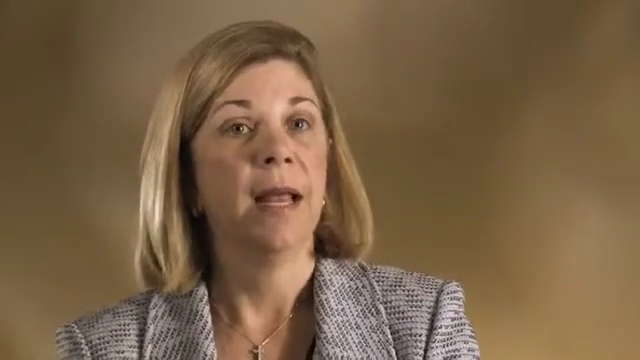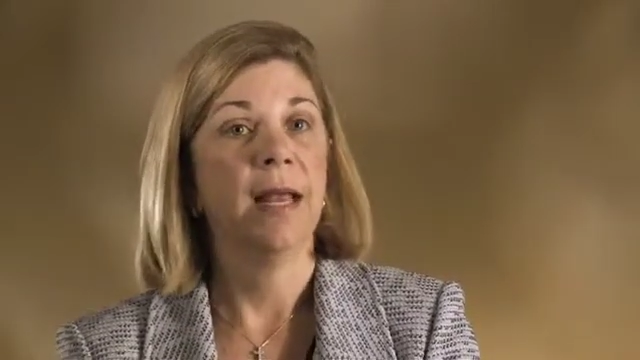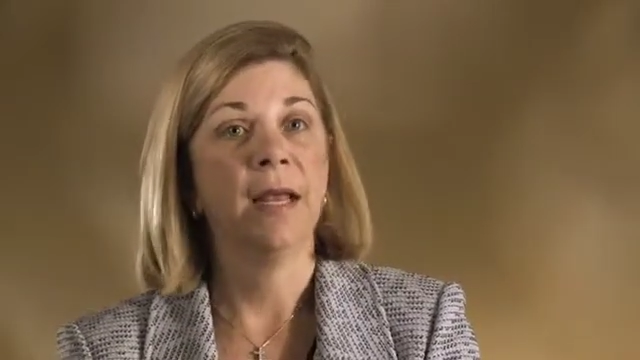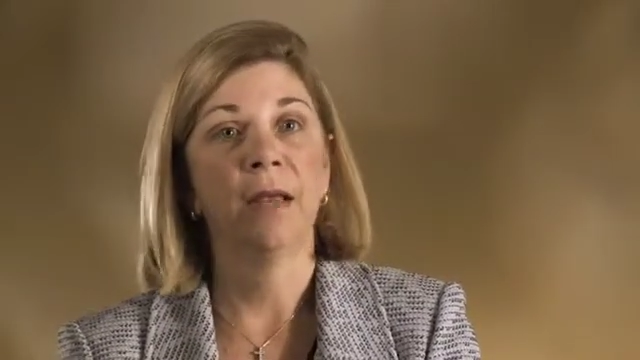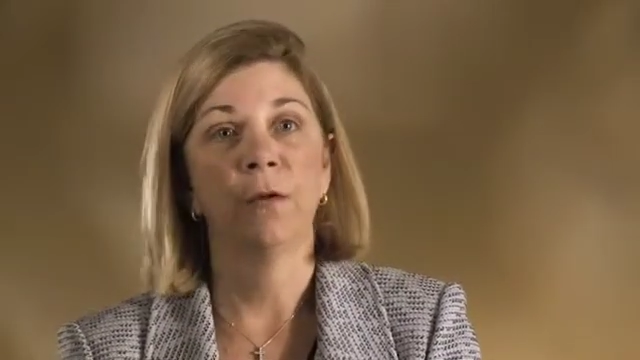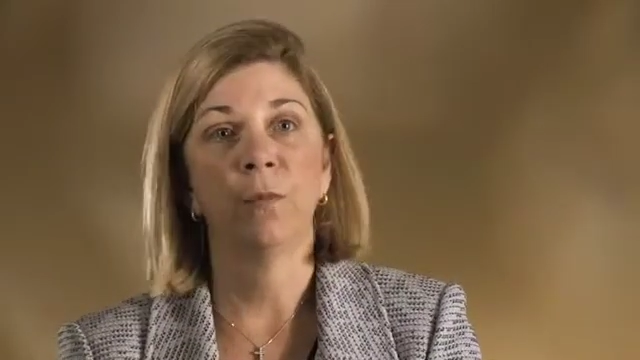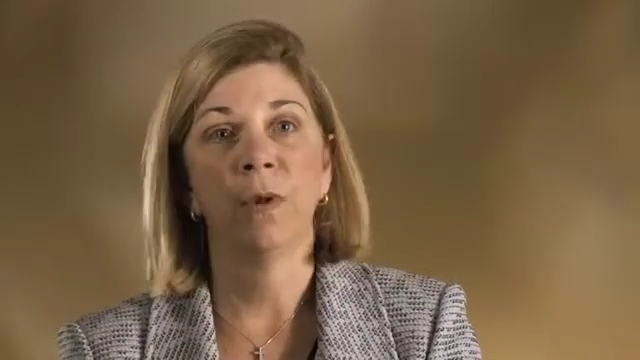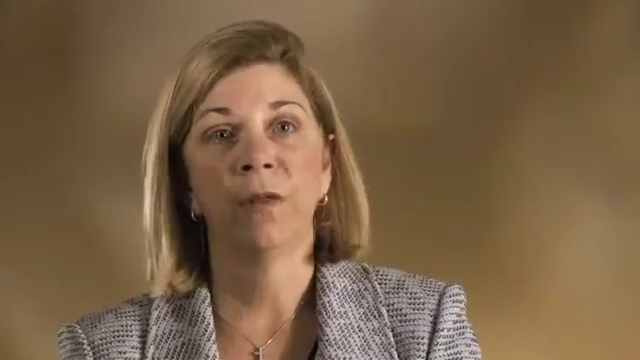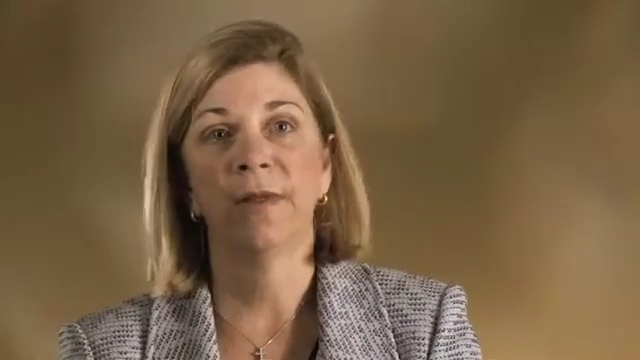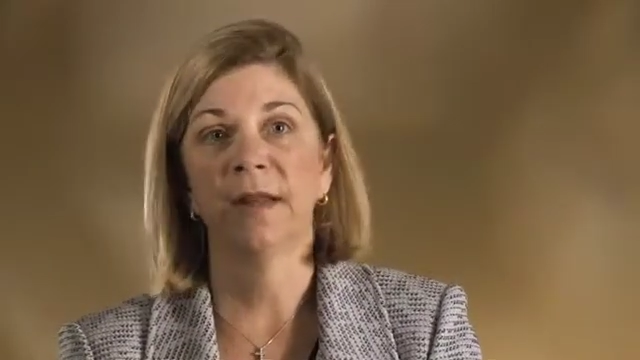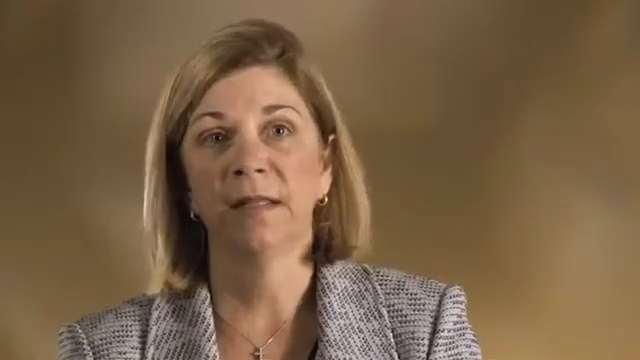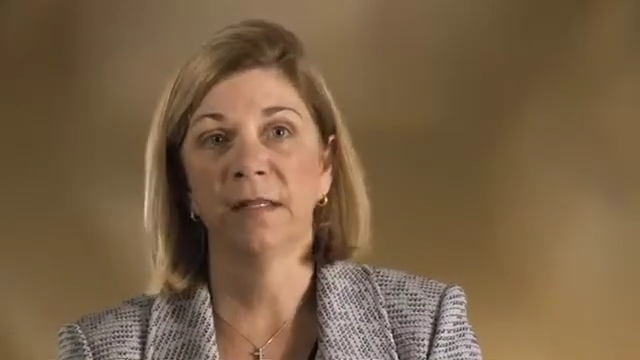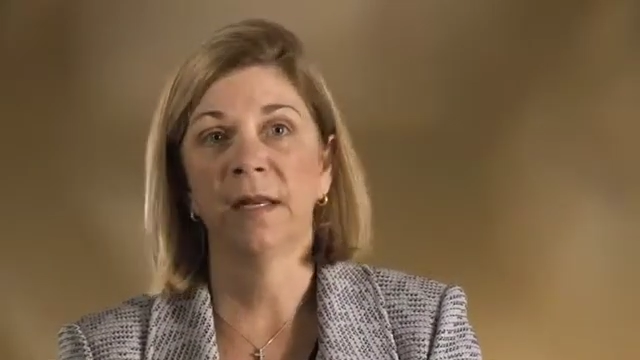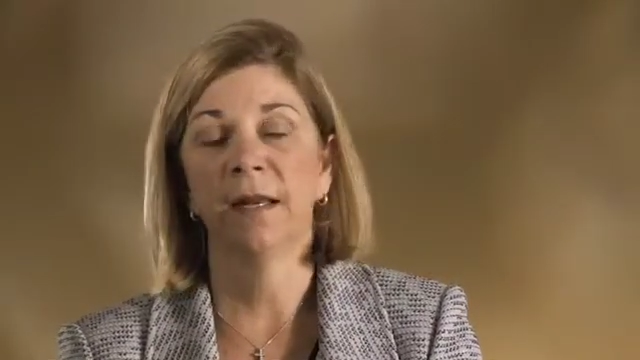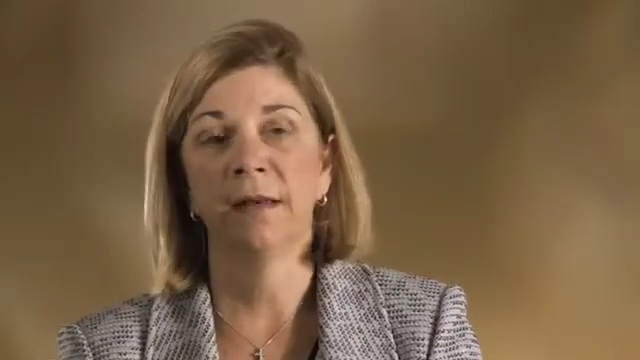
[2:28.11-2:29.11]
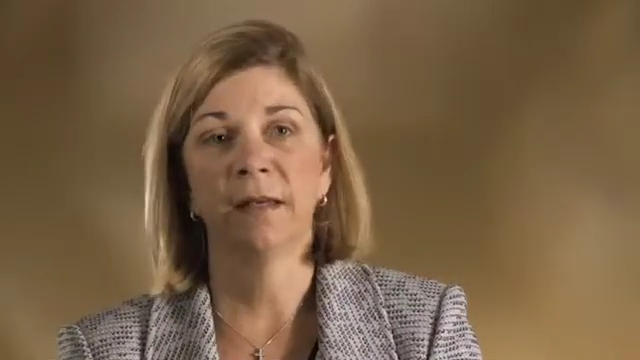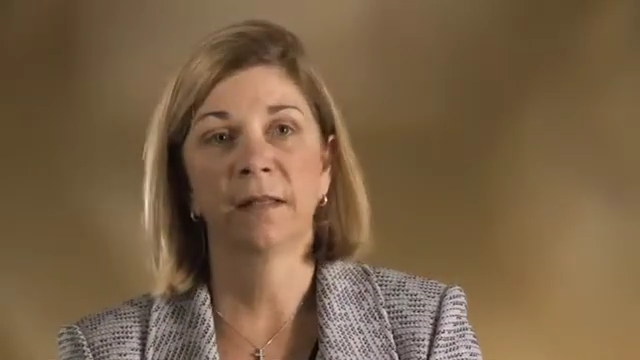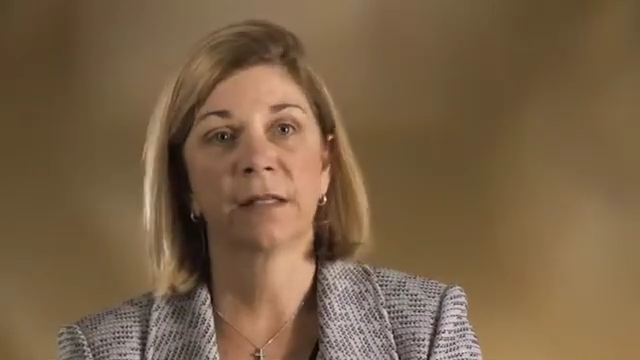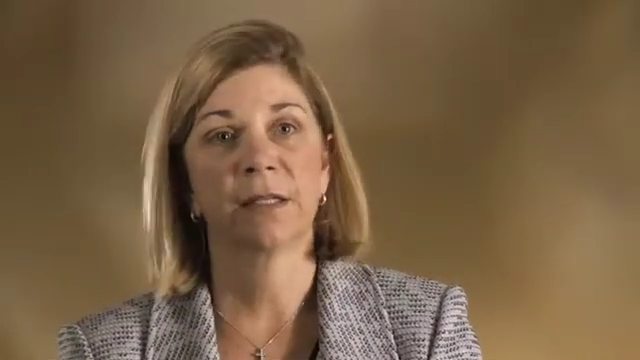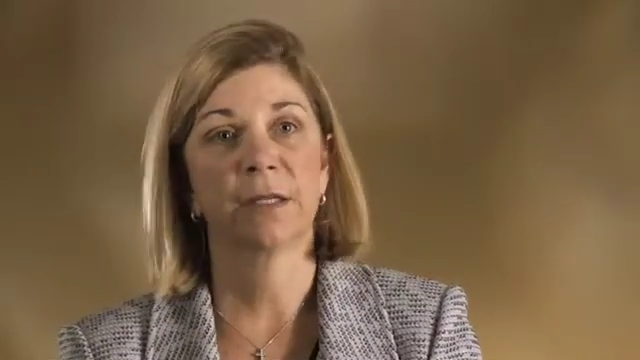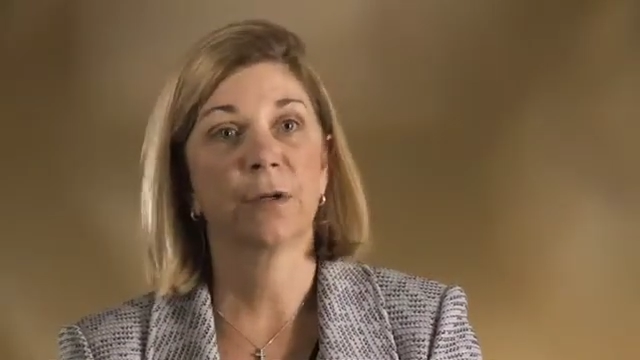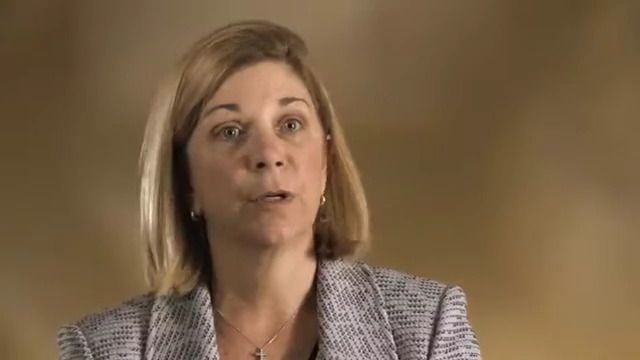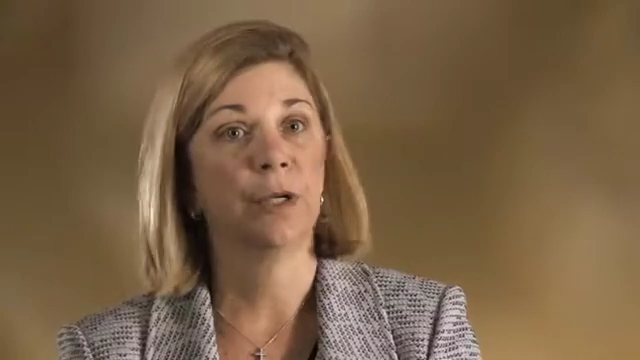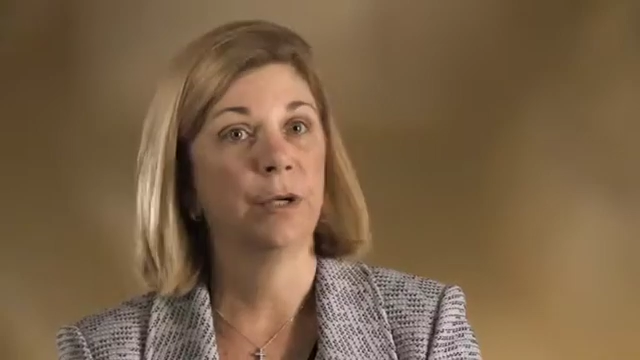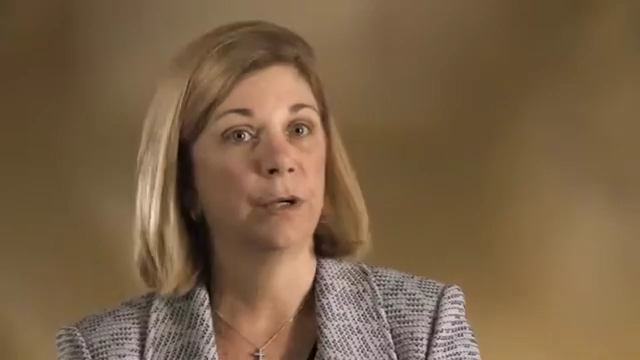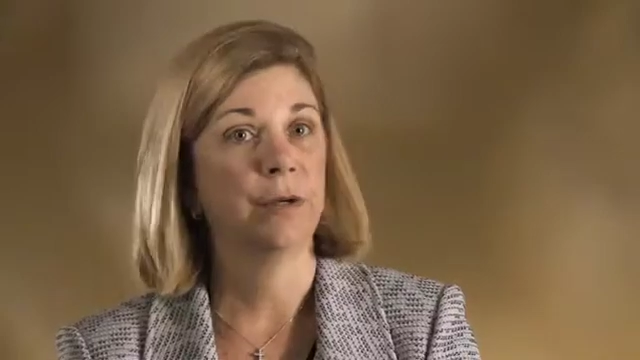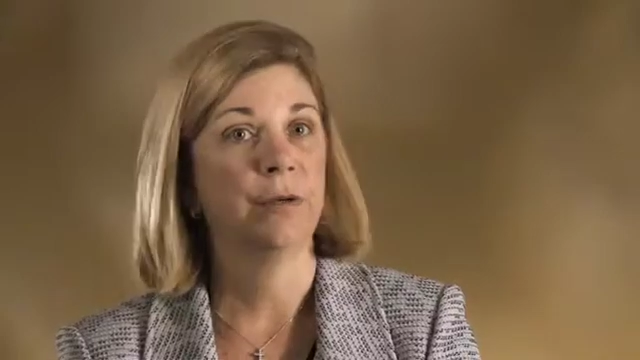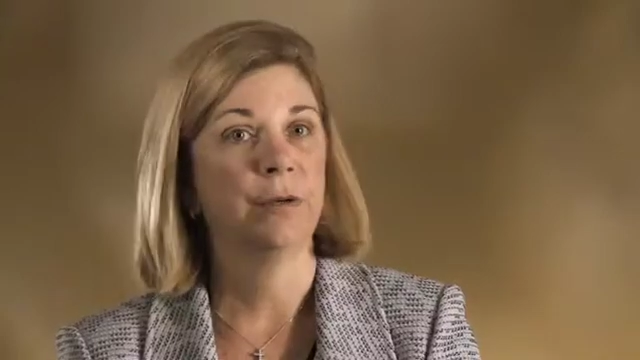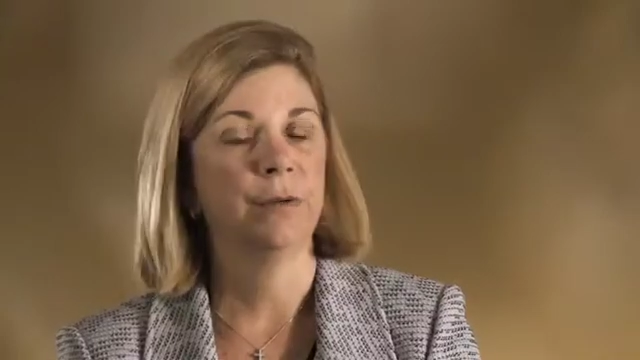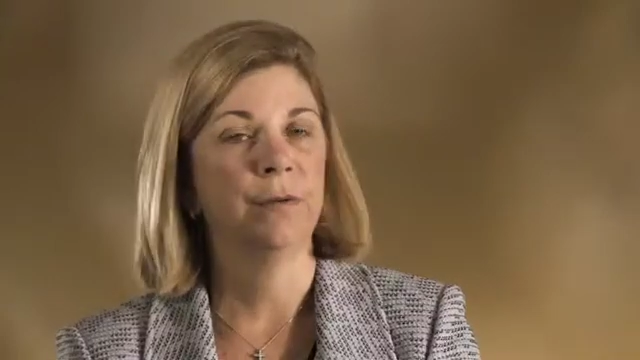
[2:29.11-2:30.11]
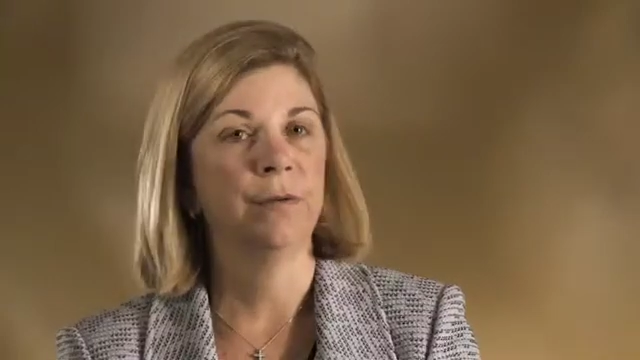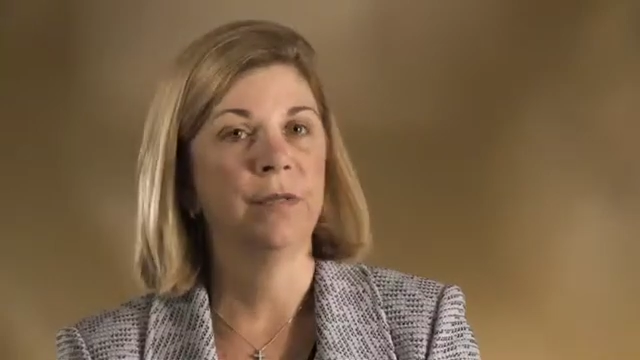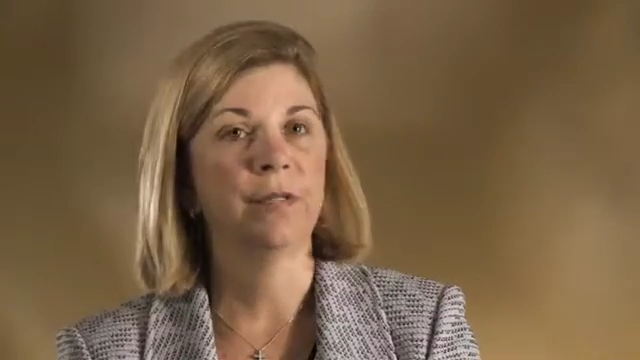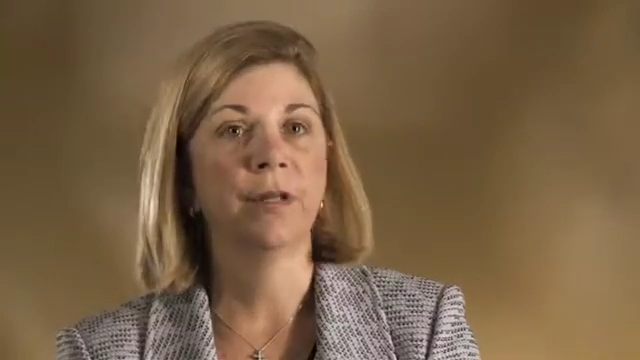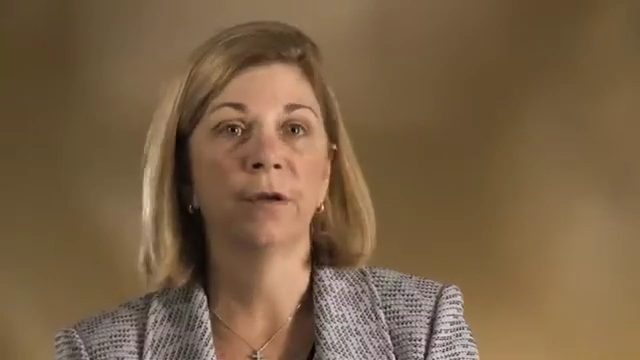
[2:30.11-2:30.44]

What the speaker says: And while that's not necessarily good news,